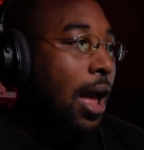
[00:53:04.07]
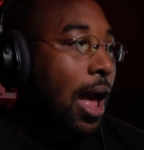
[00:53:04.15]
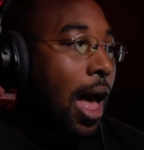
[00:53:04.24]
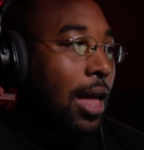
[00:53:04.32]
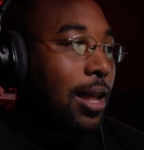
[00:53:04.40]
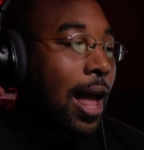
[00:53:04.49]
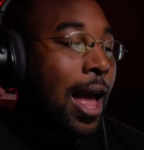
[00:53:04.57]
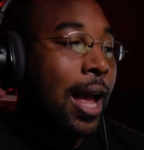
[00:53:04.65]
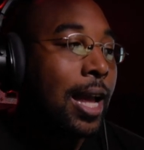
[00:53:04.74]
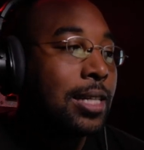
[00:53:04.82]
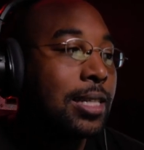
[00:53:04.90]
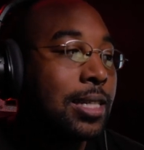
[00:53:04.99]
I, I
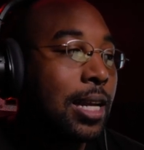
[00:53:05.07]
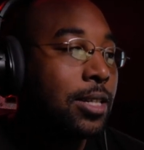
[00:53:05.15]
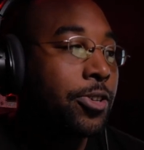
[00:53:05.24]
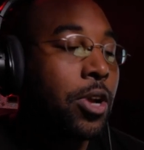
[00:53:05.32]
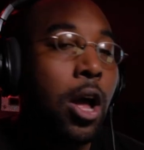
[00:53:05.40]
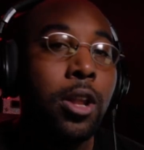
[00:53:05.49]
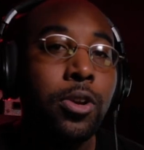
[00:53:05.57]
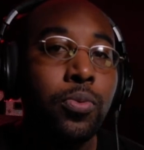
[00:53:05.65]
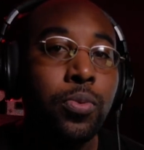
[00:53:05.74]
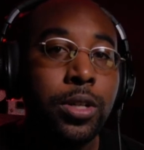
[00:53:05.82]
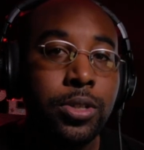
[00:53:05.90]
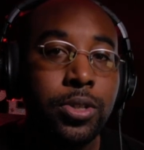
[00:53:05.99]
hesitate to call it
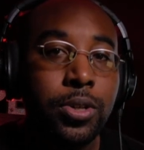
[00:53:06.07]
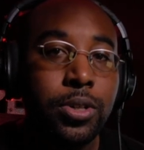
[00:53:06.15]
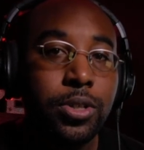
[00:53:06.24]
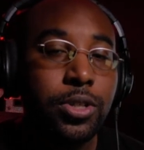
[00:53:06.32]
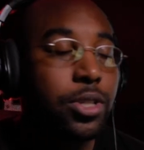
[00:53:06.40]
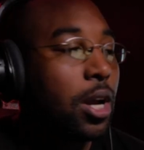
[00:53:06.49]
research.